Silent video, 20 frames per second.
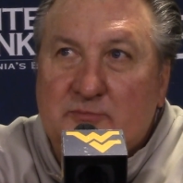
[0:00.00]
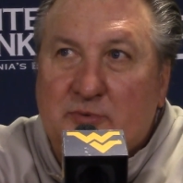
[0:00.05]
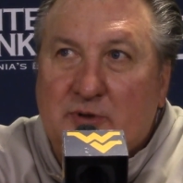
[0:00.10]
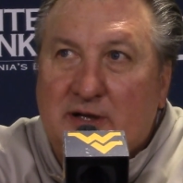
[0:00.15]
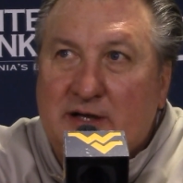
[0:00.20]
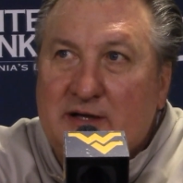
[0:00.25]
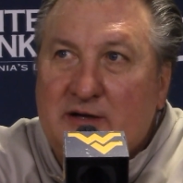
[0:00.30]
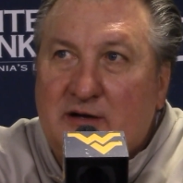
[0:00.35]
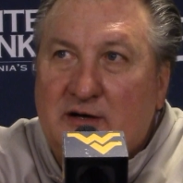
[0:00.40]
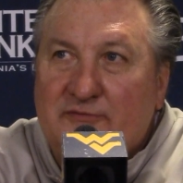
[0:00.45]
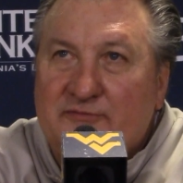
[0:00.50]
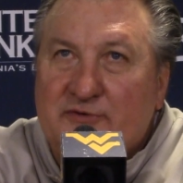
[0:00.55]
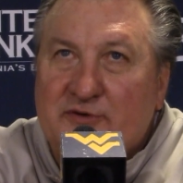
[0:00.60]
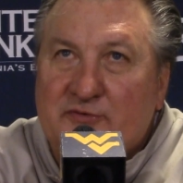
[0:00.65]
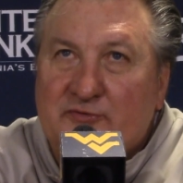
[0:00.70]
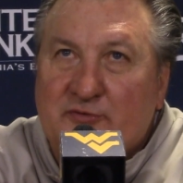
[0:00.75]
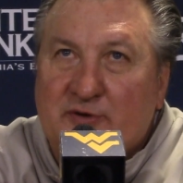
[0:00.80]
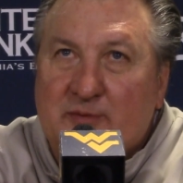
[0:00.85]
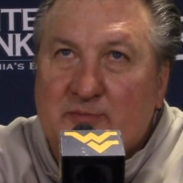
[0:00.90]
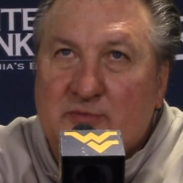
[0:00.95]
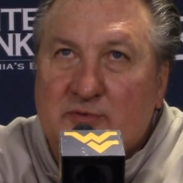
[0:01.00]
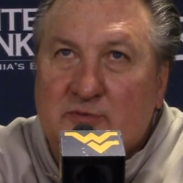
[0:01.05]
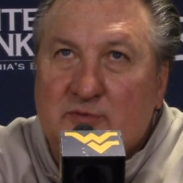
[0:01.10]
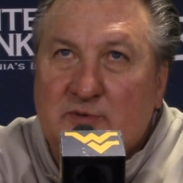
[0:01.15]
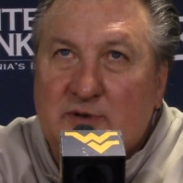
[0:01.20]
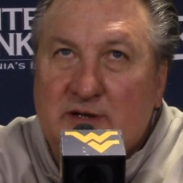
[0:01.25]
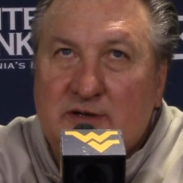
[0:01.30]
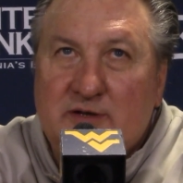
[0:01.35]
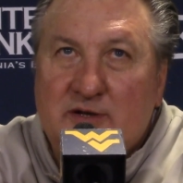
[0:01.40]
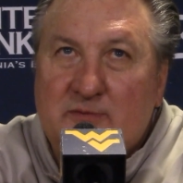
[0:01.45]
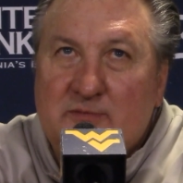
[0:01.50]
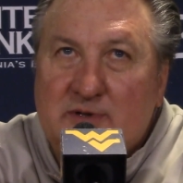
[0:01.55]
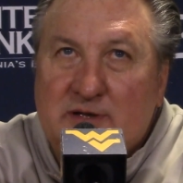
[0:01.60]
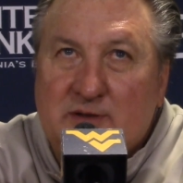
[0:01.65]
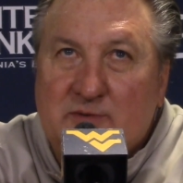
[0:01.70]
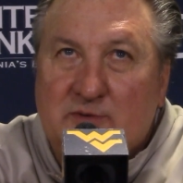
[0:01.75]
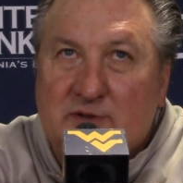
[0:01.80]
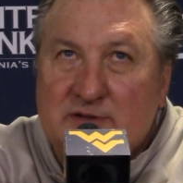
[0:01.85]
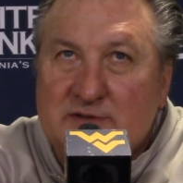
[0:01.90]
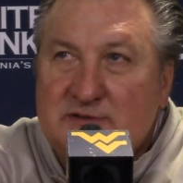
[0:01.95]
play off the dribble. Well, nobody
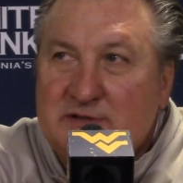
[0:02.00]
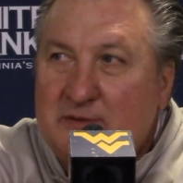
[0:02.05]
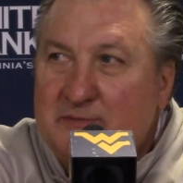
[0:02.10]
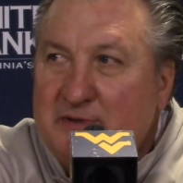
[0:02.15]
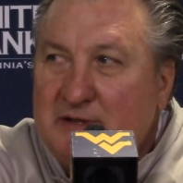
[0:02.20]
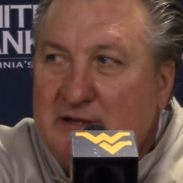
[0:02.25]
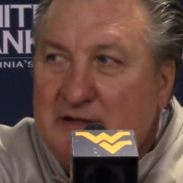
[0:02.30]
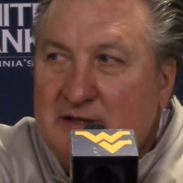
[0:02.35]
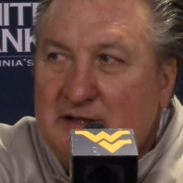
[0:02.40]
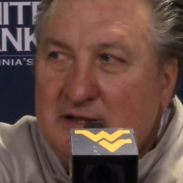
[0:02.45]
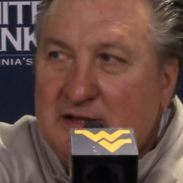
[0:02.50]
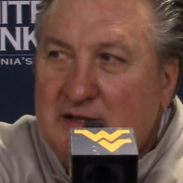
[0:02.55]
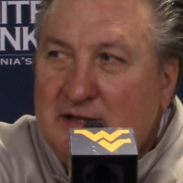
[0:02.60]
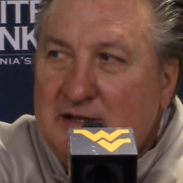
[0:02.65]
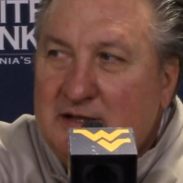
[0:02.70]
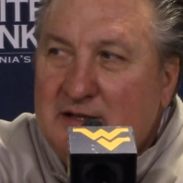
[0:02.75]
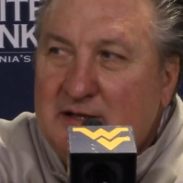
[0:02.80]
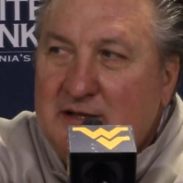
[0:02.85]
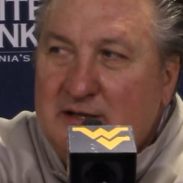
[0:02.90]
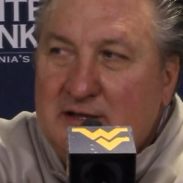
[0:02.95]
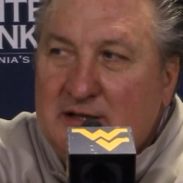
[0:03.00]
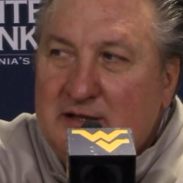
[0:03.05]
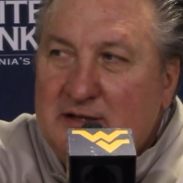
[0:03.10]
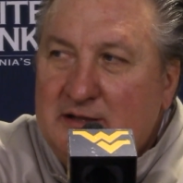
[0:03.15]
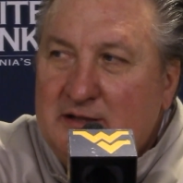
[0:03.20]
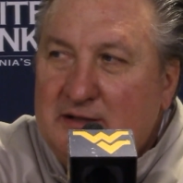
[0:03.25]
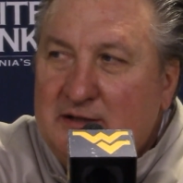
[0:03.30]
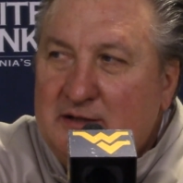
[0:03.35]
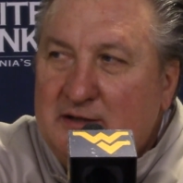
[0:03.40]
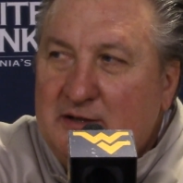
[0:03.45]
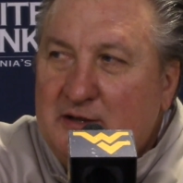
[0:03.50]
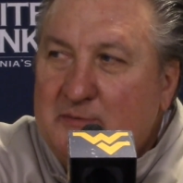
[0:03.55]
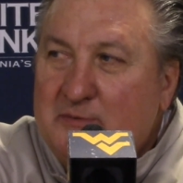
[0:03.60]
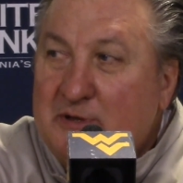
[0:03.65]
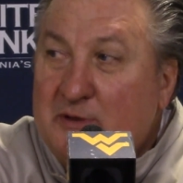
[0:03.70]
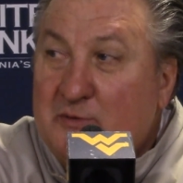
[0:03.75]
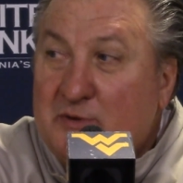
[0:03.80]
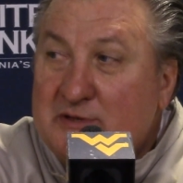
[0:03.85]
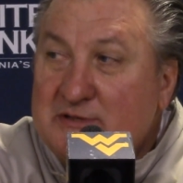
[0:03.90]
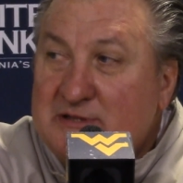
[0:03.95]
wants. I mean,
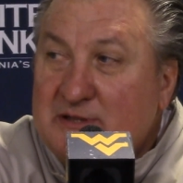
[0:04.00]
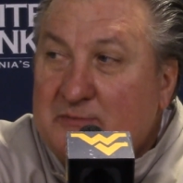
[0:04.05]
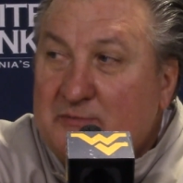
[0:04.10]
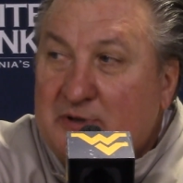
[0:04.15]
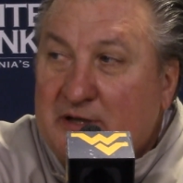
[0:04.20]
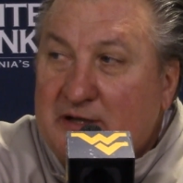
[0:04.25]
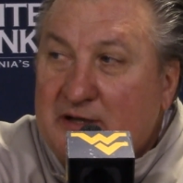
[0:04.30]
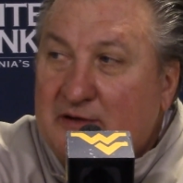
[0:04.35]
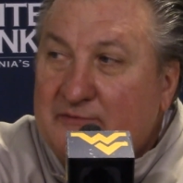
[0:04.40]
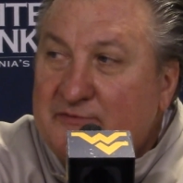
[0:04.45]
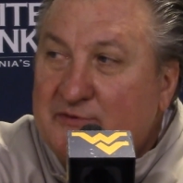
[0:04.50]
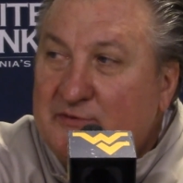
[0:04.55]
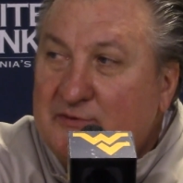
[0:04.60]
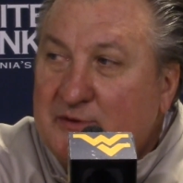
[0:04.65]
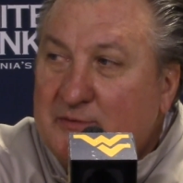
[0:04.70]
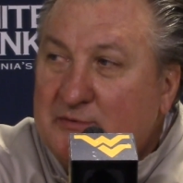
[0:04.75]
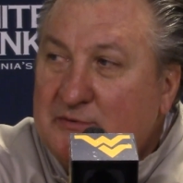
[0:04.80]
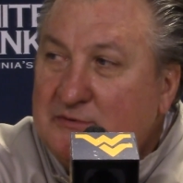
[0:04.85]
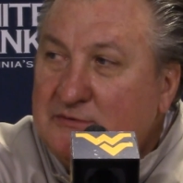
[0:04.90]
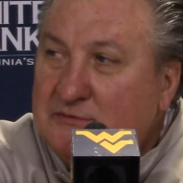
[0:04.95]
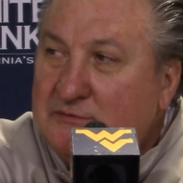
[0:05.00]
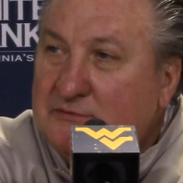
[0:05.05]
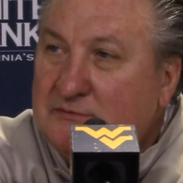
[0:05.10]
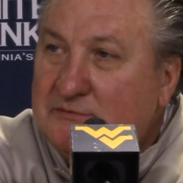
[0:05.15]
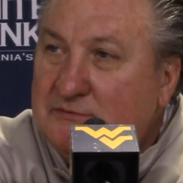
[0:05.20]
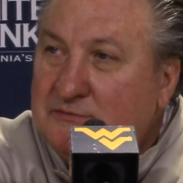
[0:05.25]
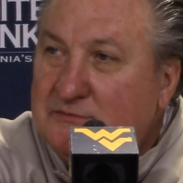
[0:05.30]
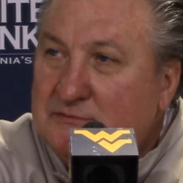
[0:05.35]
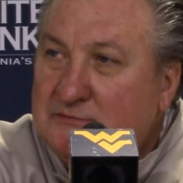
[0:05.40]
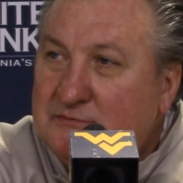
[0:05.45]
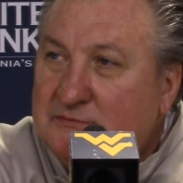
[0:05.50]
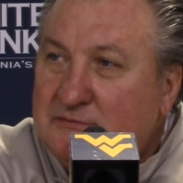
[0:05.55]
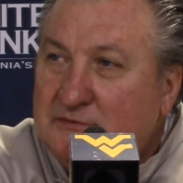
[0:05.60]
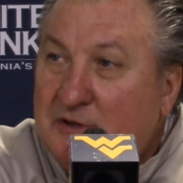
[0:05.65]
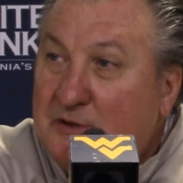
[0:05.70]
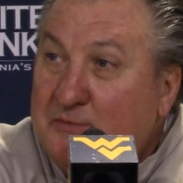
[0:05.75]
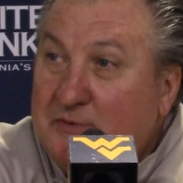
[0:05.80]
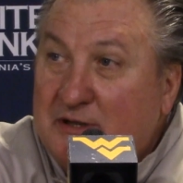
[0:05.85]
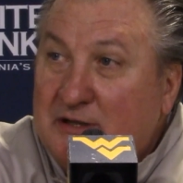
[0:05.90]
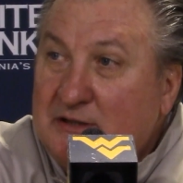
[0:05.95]
nobody wants him to play off the
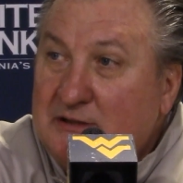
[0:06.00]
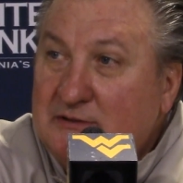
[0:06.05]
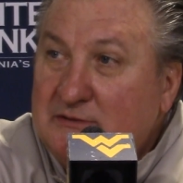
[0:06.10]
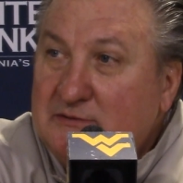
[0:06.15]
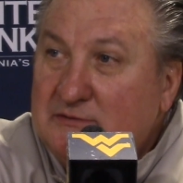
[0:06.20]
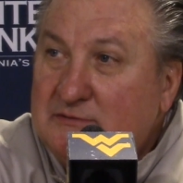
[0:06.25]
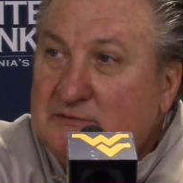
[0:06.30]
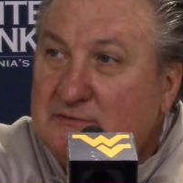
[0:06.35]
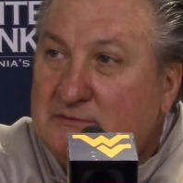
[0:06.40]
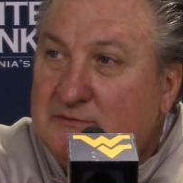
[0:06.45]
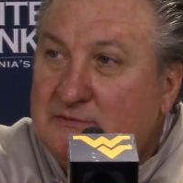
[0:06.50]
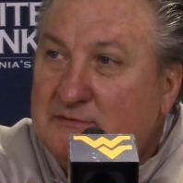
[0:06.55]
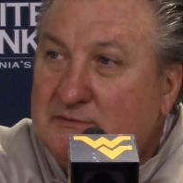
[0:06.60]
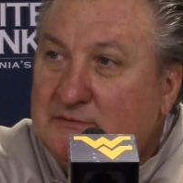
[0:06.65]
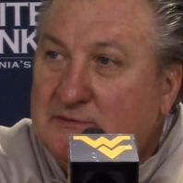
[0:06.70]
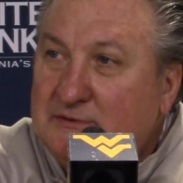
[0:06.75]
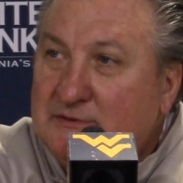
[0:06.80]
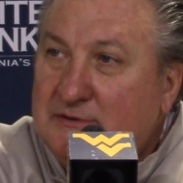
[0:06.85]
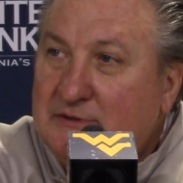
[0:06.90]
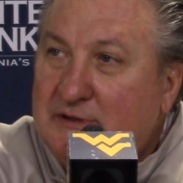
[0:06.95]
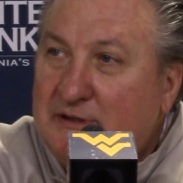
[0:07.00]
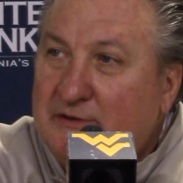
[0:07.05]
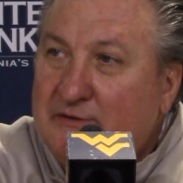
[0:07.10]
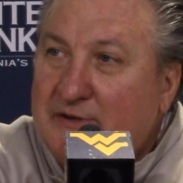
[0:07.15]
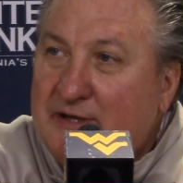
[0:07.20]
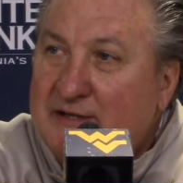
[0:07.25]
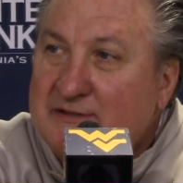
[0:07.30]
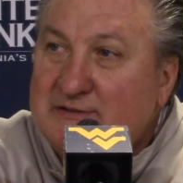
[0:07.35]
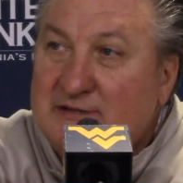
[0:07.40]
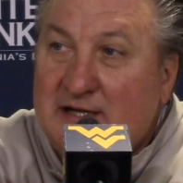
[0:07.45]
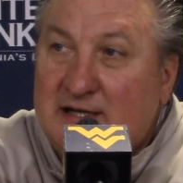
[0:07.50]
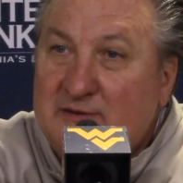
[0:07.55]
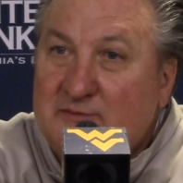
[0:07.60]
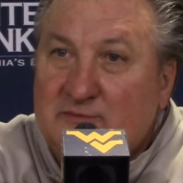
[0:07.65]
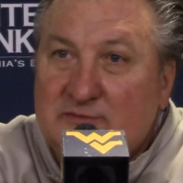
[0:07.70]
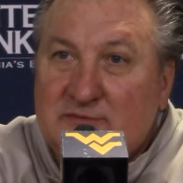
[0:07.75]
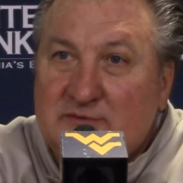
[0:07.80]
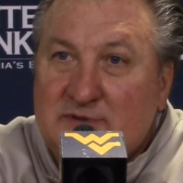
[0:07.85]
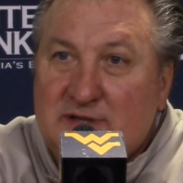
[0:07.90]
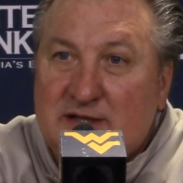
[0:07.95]
dribble. Nobody. That's not.
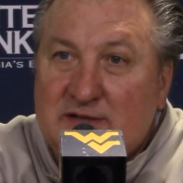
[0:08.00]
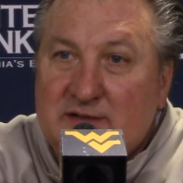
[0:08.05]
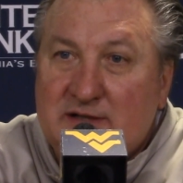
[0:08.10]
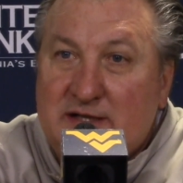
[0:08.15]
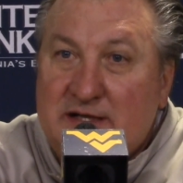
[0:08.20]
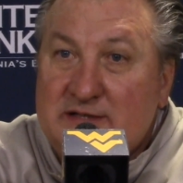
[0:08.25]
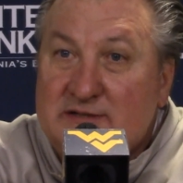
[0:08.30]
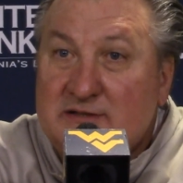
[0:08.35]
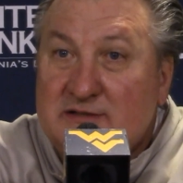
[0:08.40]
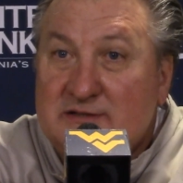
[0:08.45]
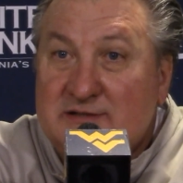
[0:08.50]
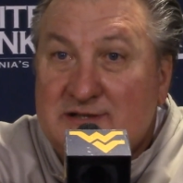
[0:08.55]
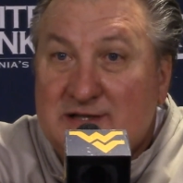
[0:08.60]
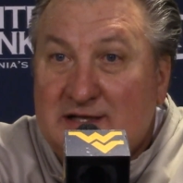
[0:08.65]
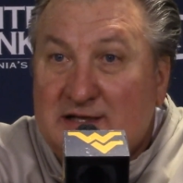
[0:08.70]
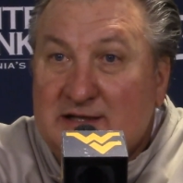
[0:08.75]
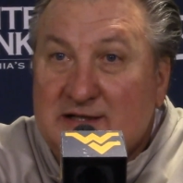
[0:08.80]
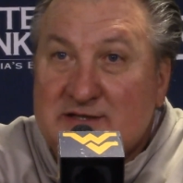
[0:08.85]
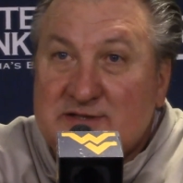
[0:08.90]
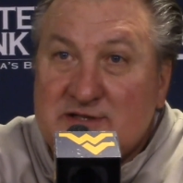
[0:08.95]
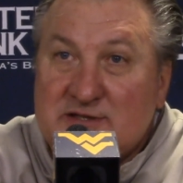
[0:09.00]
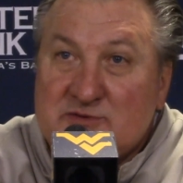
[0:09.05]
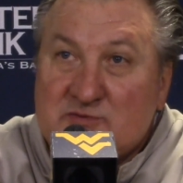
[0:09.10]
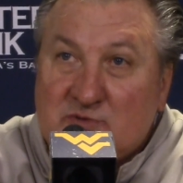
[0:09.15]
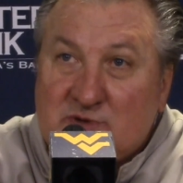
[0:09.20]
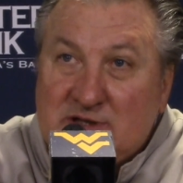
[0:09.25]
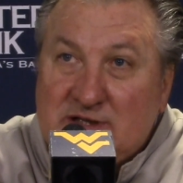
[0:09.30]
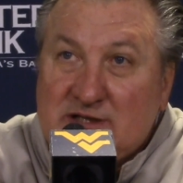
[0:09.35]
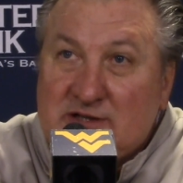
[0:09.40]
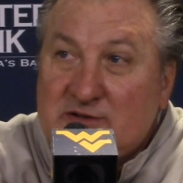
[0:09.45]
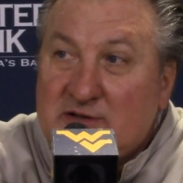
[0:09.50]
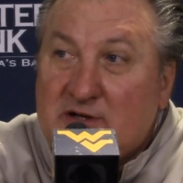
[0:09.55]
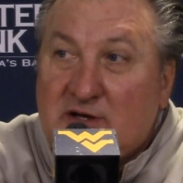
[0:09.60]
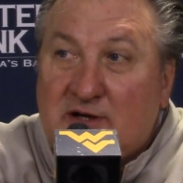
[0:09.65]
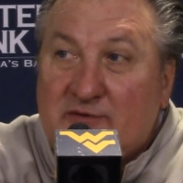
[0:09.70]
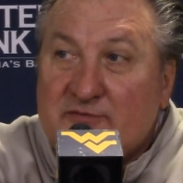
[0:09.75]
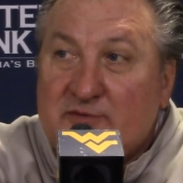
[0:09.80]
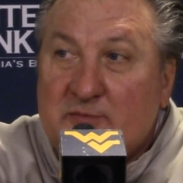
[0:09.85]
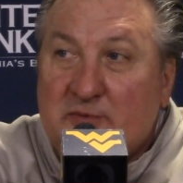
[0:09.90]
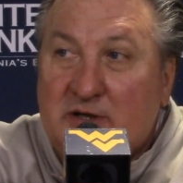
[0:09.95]
Issa's thing is he's really good
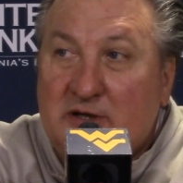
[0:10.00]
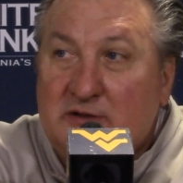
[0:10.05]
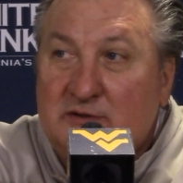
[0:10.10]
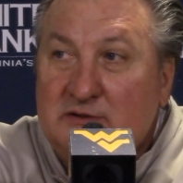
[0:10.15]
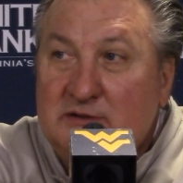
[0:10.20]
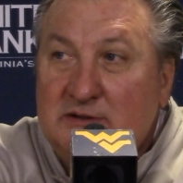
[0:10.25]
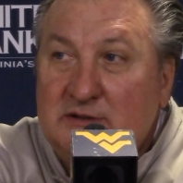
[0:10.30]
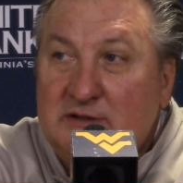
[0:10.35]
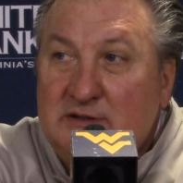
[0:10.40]
off the ball.